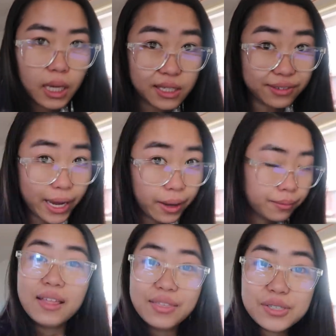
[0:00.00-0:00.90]
it's okay.
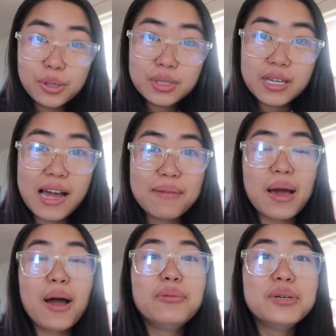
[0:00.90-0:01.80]
This whole
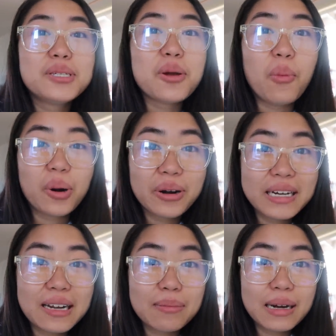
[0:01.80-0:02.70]
time I was
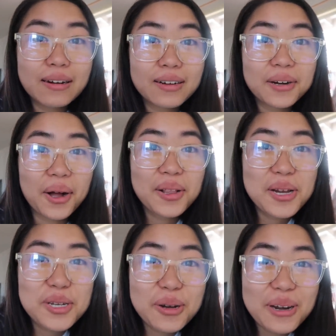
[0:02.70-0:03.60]
worried about
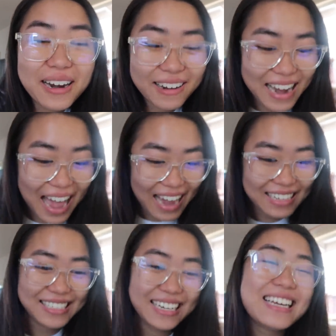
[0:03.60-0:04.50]
college
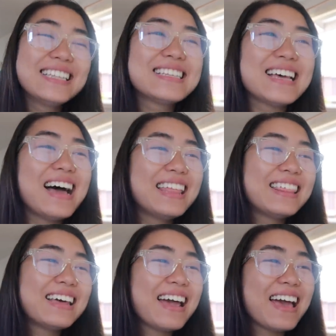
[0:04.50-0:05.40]
reactions, and
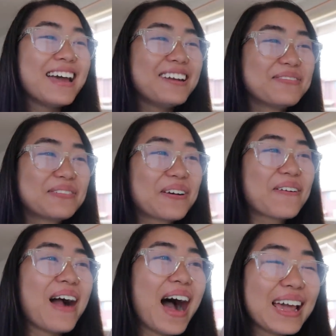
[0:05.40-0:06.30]
then I end up
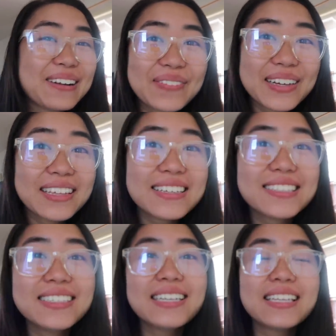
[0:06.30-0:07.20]
crying for
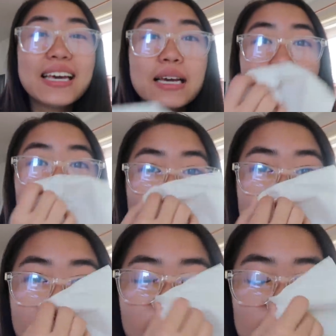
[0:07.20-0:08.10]
this one. Like,
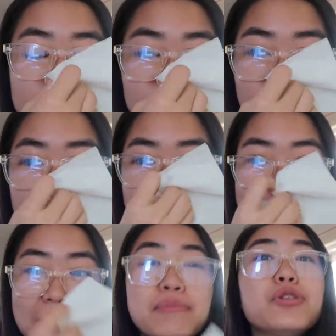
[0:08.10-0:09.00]
for all the other
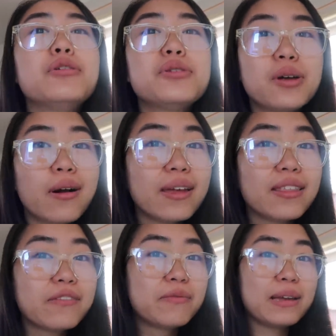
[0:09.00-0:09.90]
ones, I'm so sorry
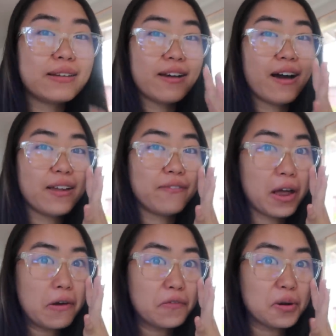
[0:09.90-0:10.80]
they've been not
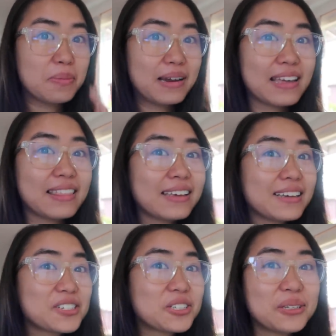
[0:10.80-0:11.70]
eventful, but I think
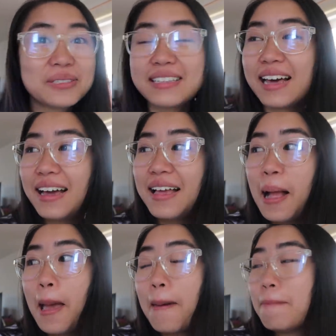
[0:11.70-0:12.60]
it shows that
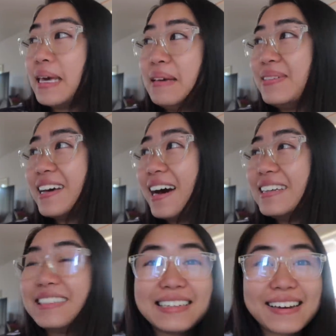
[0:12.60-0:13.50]
maybe
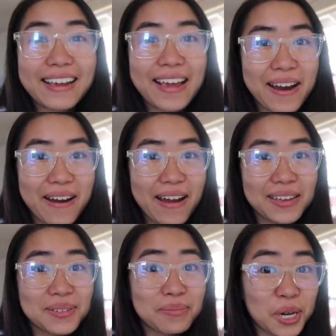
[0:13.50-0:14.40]
I didn't care
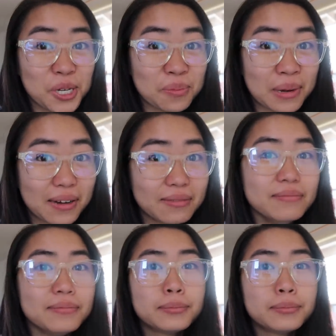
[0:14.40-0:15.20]
as much about